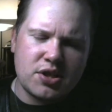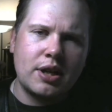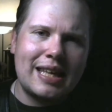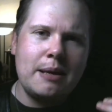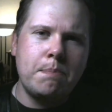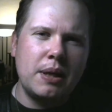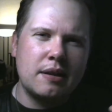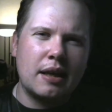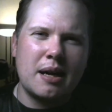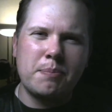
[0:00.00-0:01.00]
keep
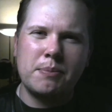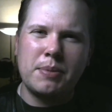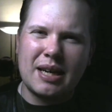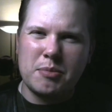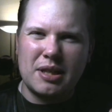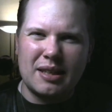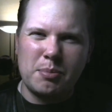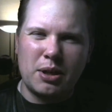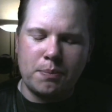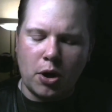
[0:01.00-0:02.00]
building up and become a little
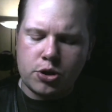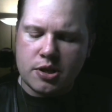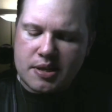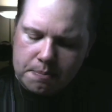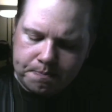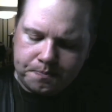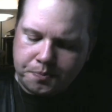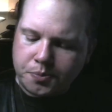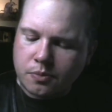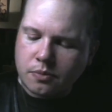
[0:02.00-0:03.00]
bit obnoxious.
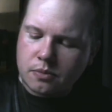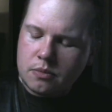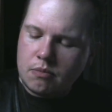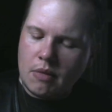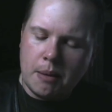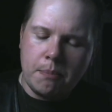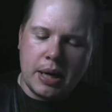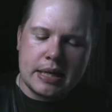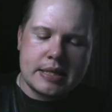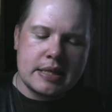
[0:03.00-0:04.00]

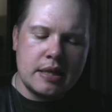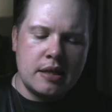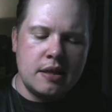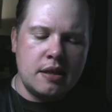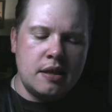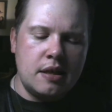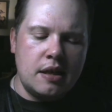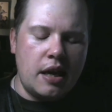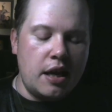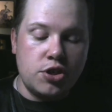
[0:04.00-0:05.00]
But
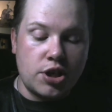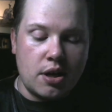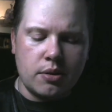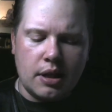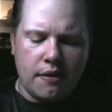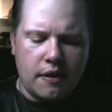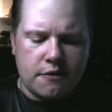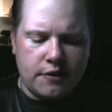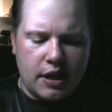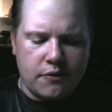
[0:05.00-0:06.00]
in general, I think the
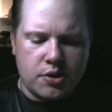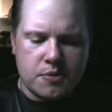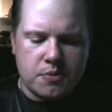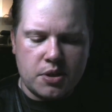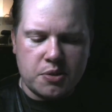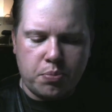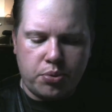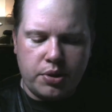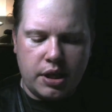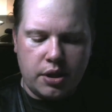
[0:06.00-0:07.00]
flavor is
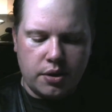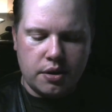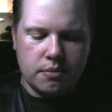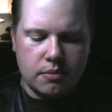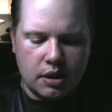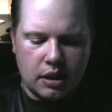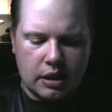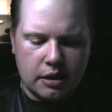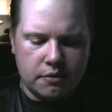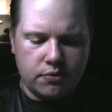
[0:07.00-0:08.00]
pretty good
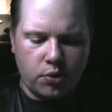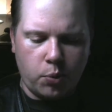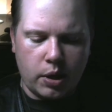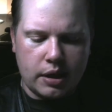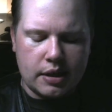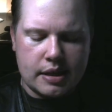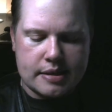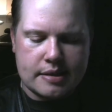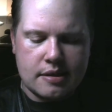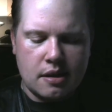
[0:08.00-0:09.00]
for what it is.